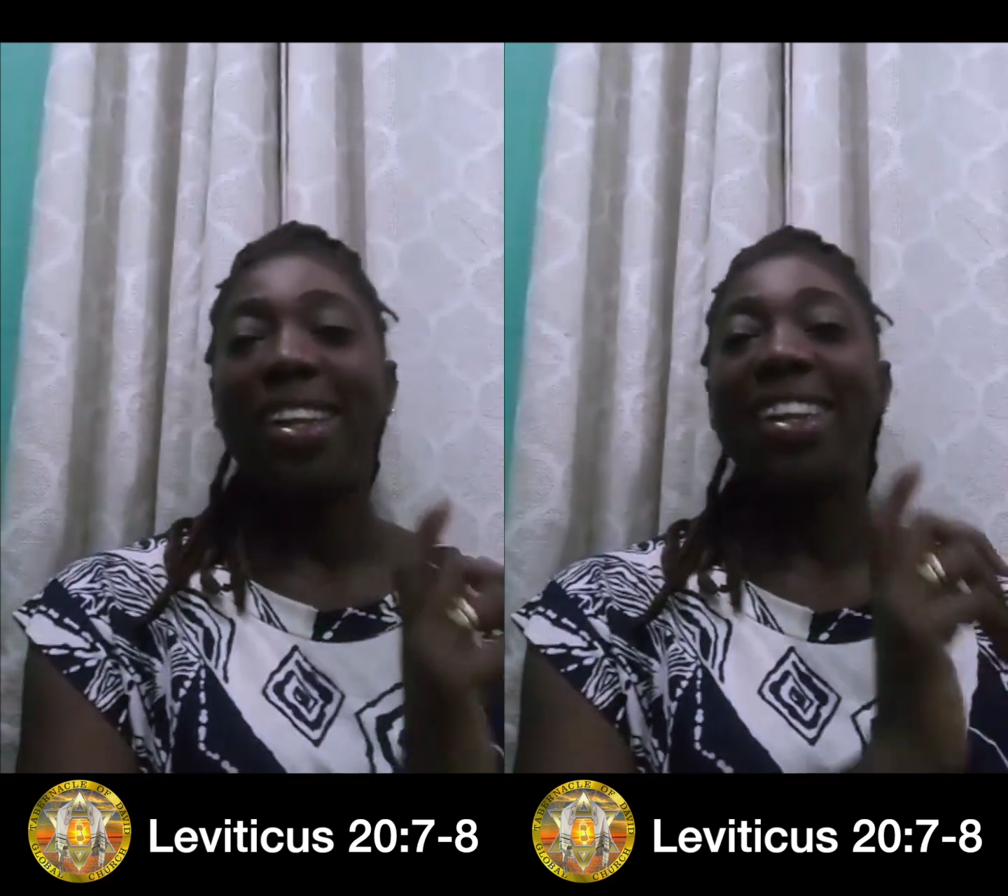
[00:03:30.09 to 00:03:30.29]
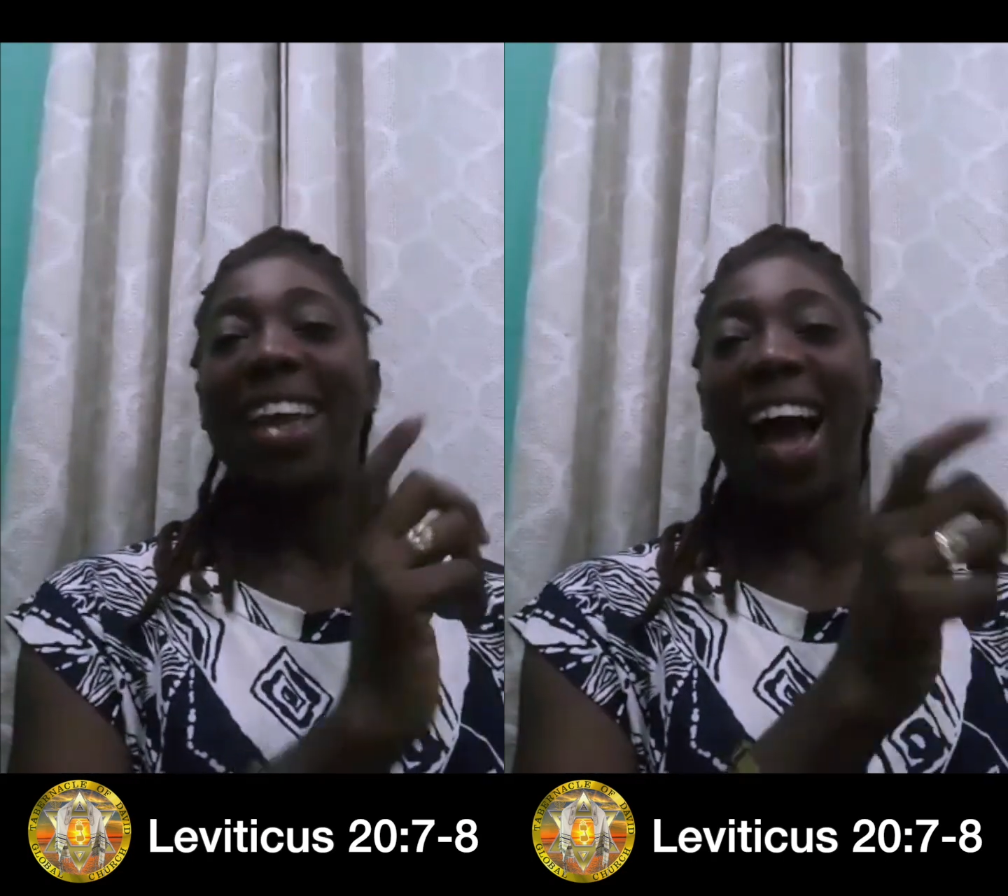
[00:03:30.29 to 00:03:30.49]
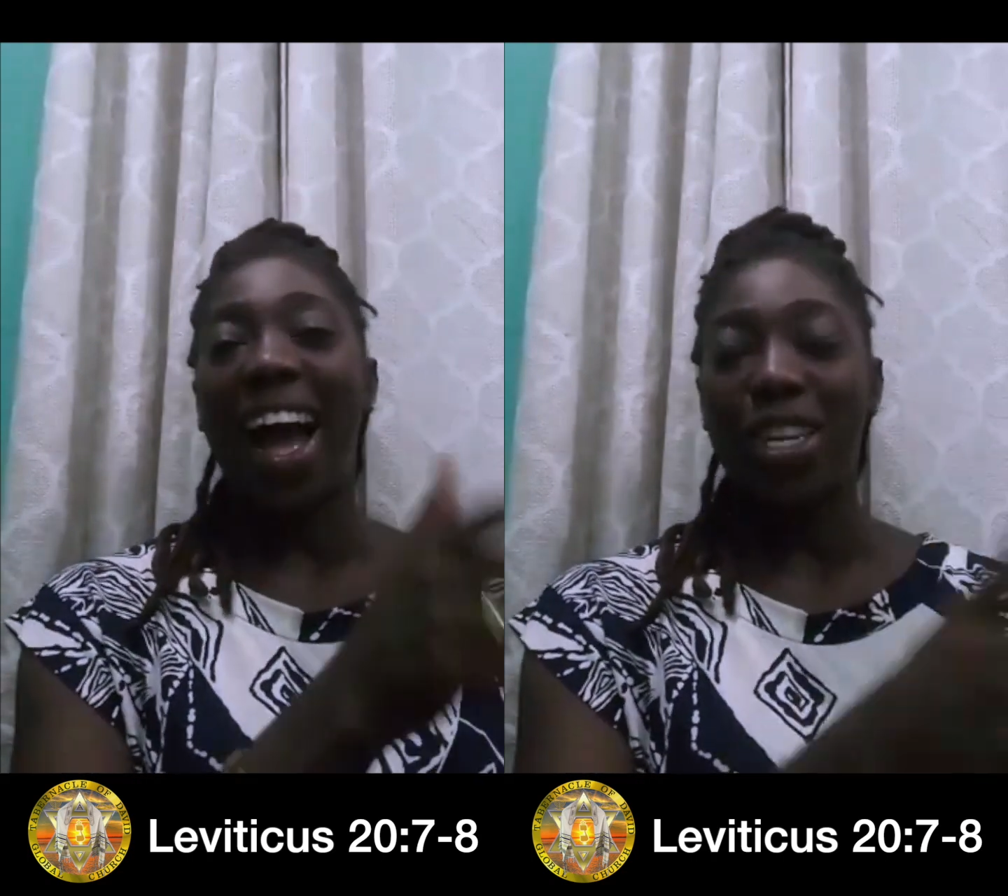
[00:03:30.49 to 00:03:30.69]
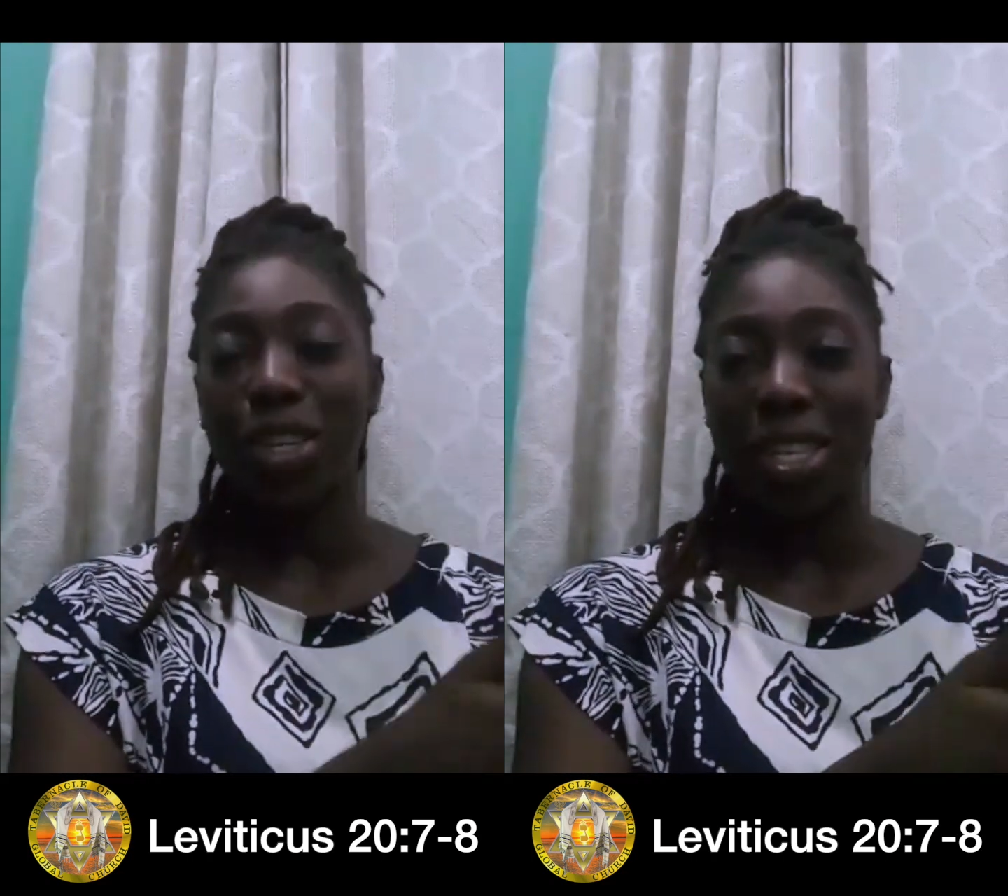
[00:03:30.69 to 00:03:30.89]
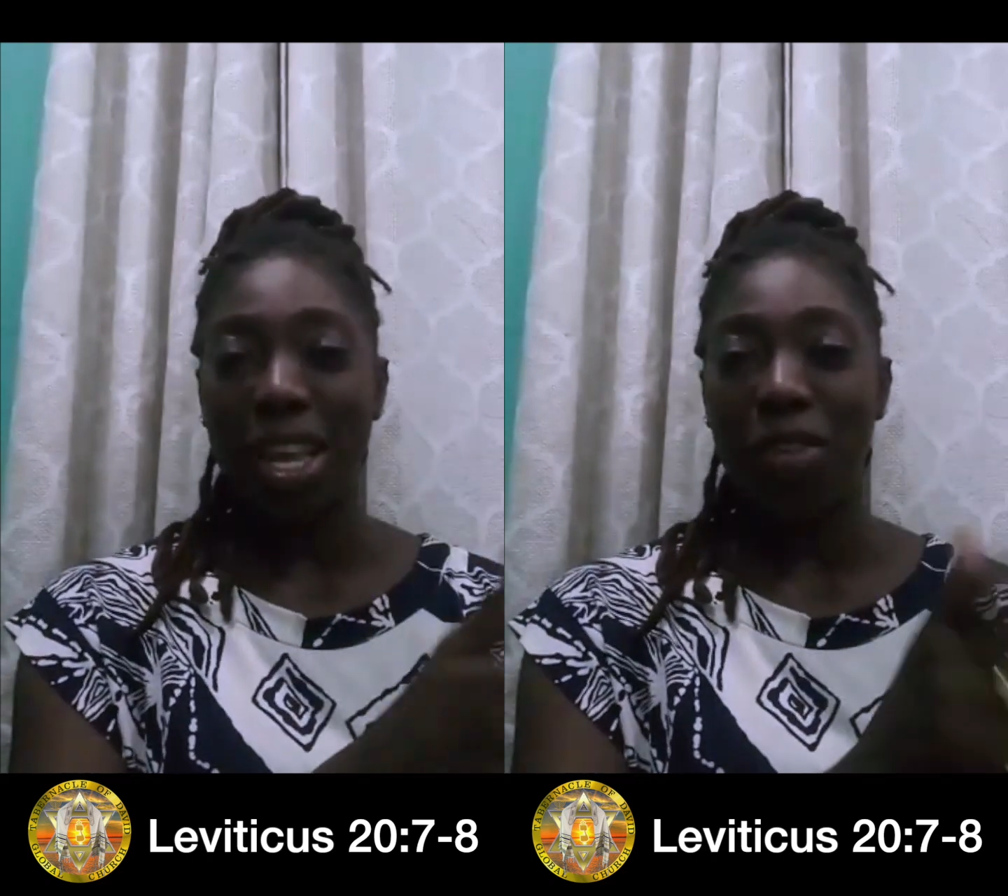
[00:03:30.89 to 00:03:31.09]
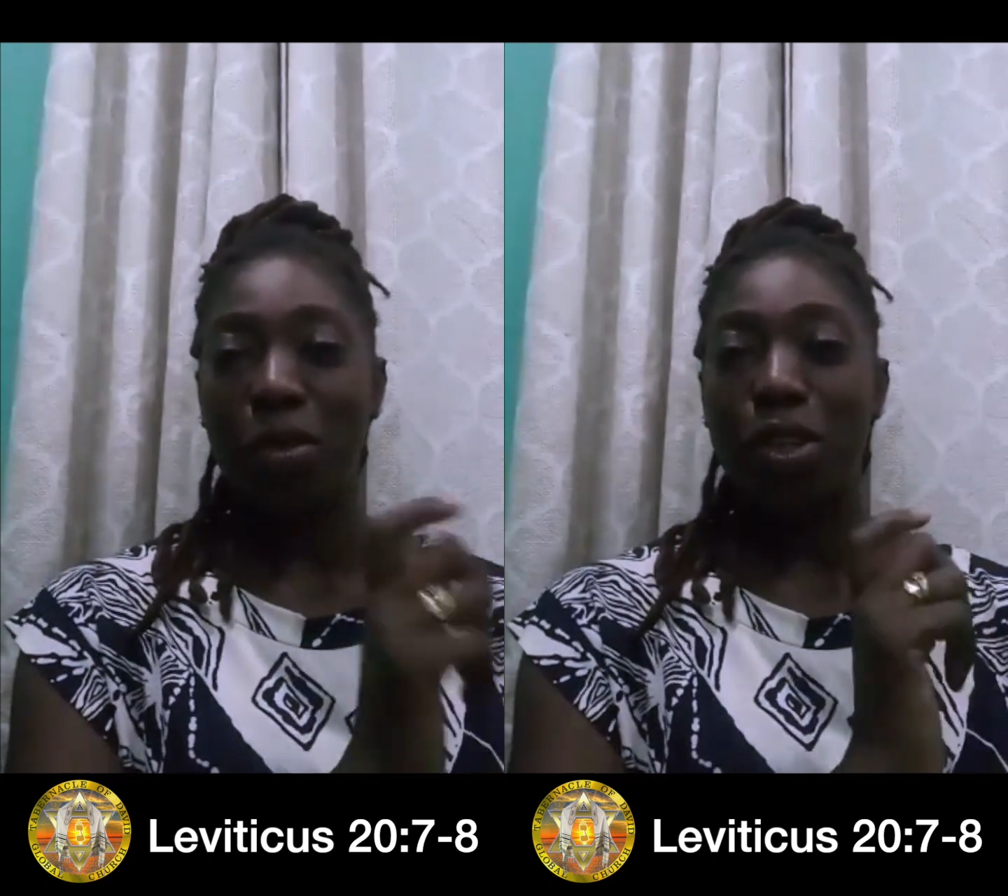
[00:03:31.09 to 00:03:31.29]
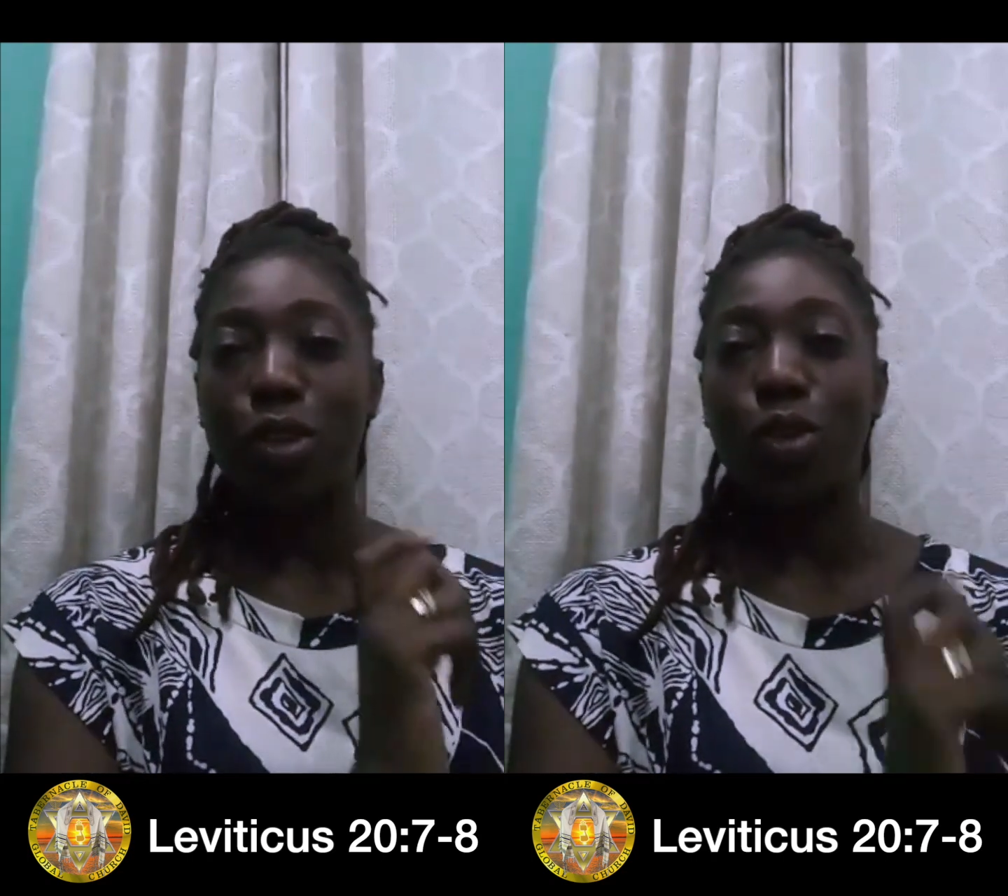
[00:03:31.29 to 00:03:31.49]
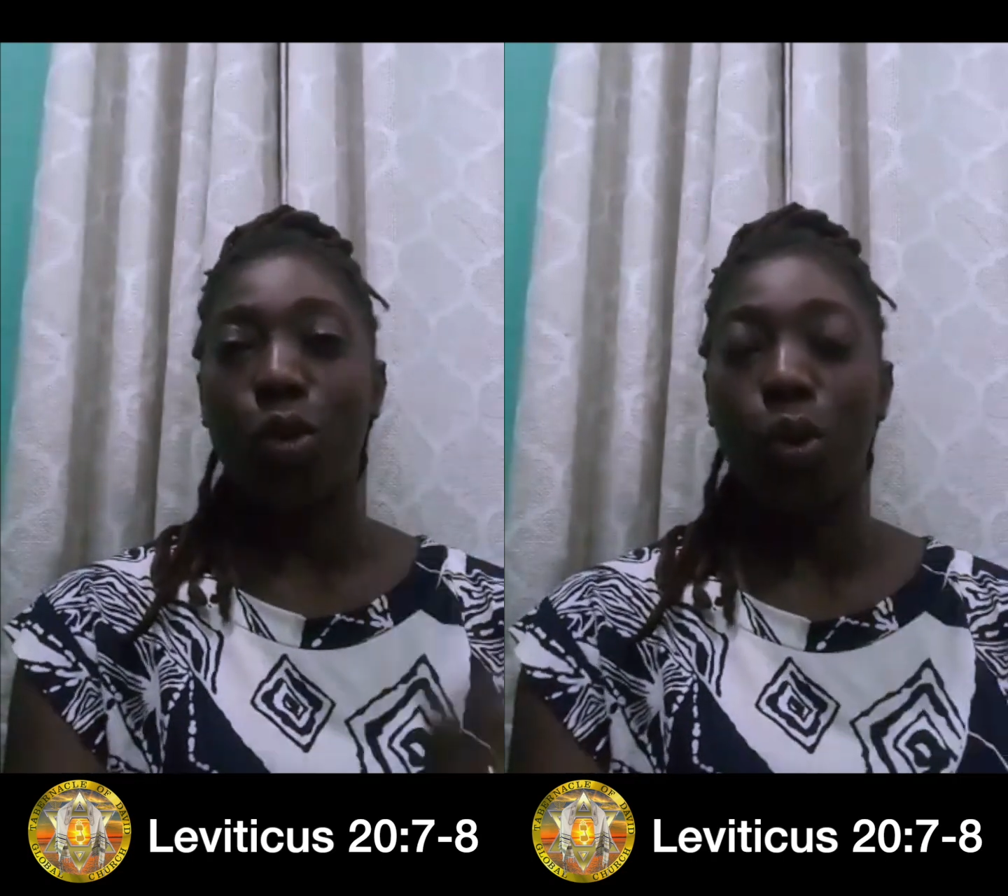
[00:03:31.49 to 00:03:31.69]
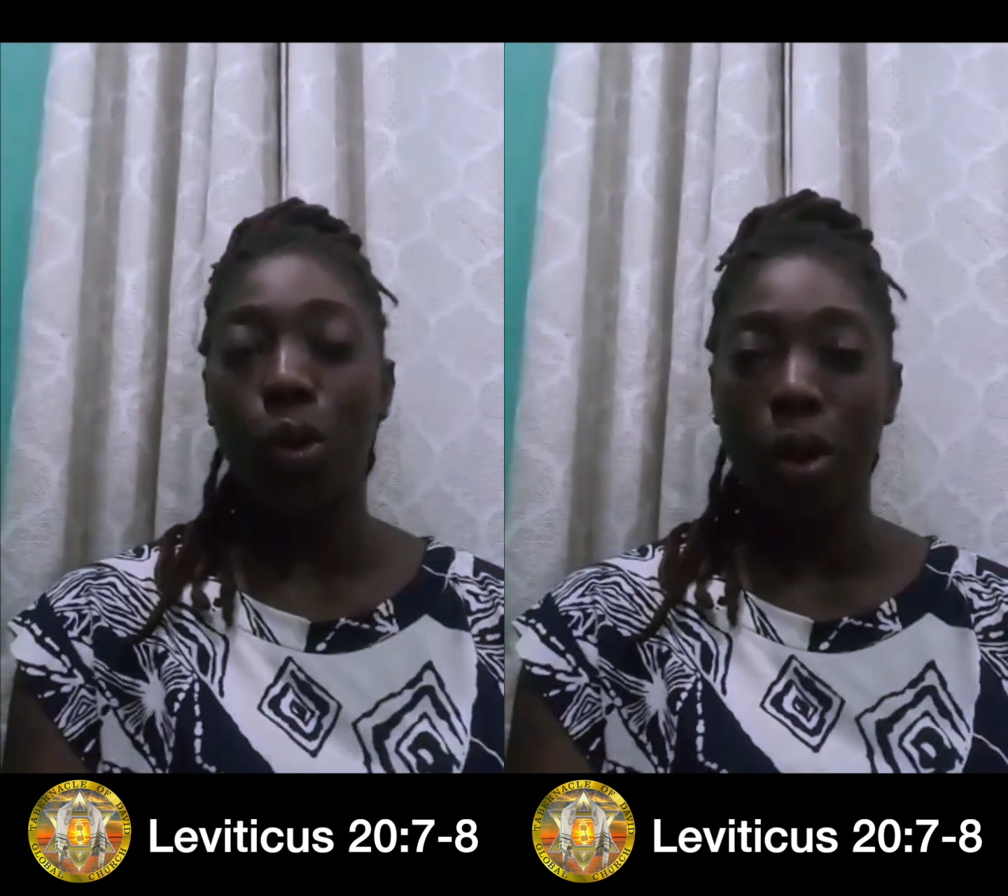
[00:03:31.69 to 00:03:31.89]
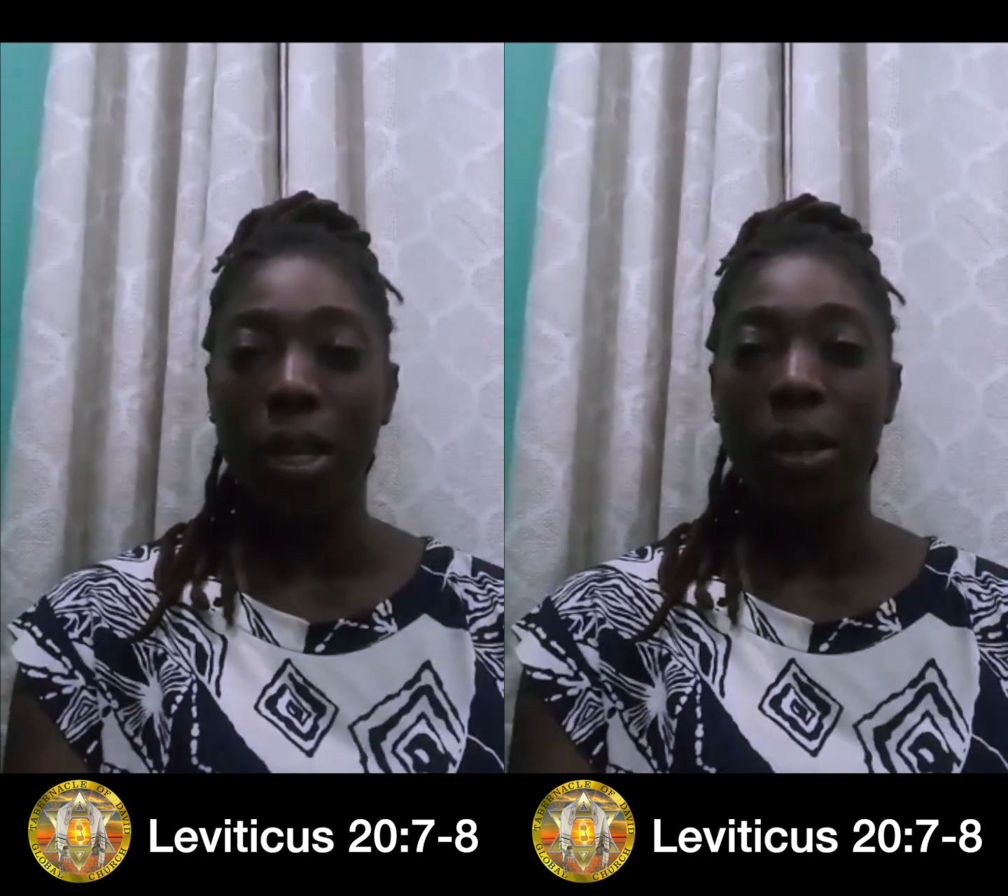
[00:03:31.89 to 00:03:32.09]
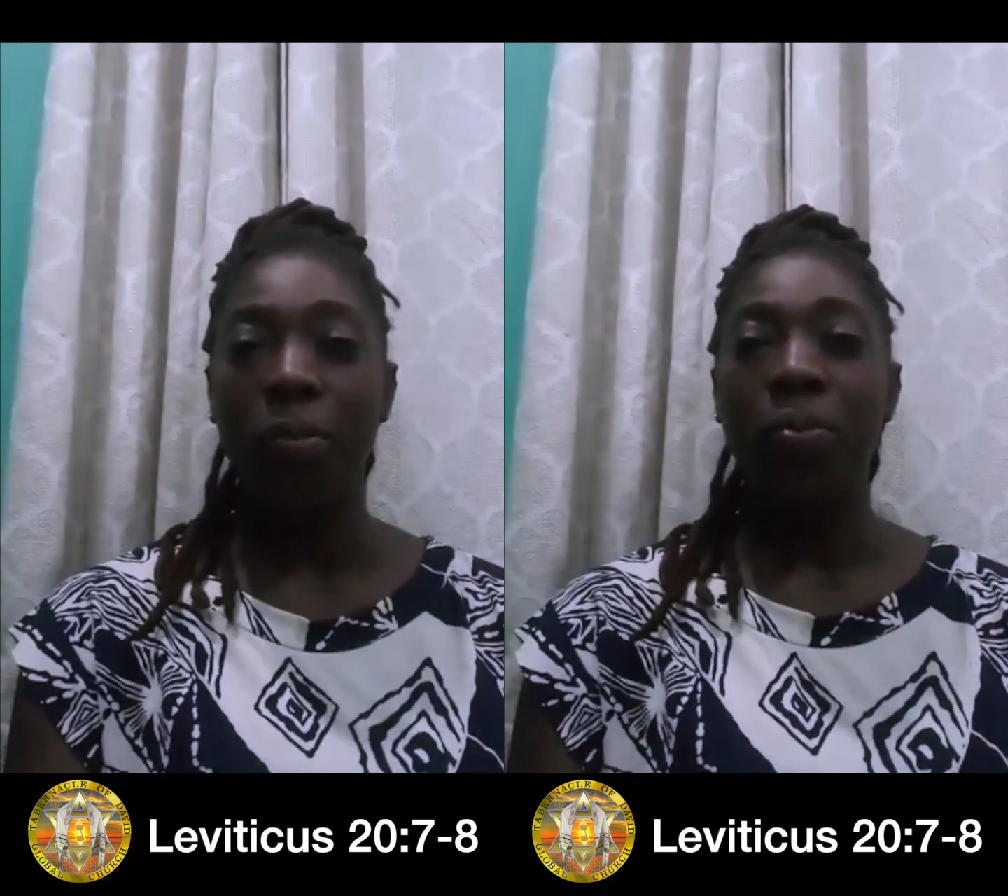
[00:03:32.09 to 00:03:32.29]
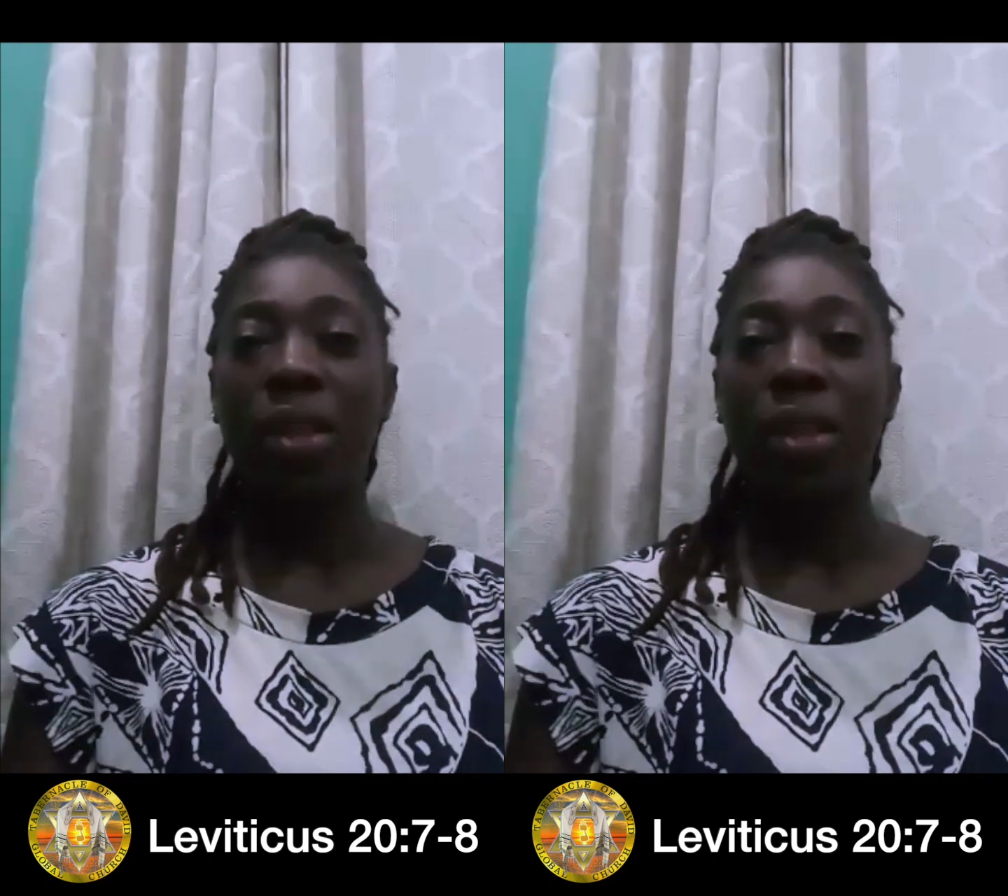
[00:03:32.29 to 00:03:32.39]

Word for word: the adjective which is holy,